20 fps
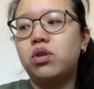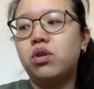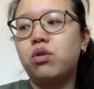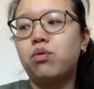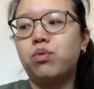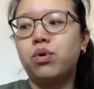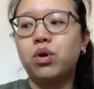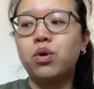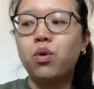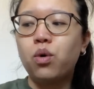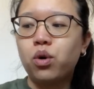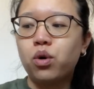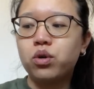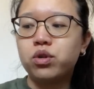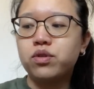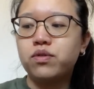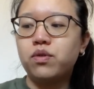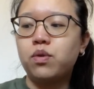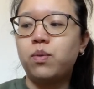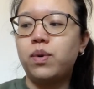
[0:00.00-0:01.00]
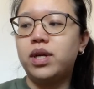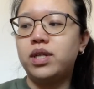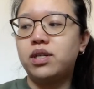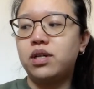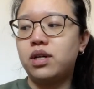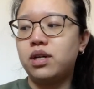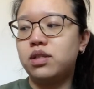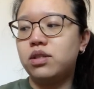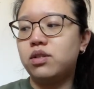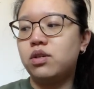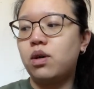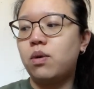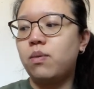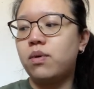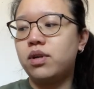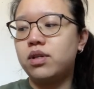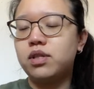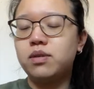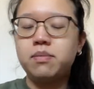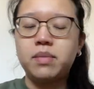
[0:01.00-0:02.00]
three quarters of the way done. So I
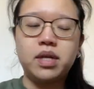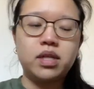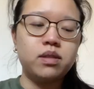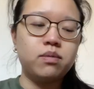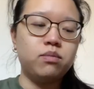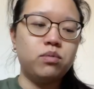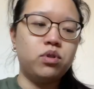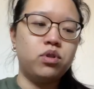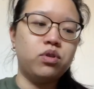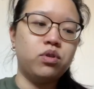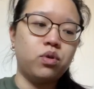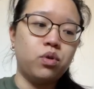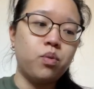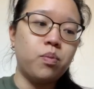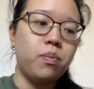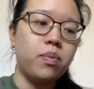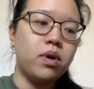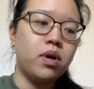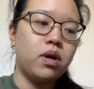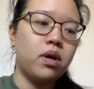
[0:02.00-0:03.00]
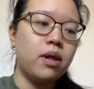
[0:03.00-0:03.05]
wanted to make some soup.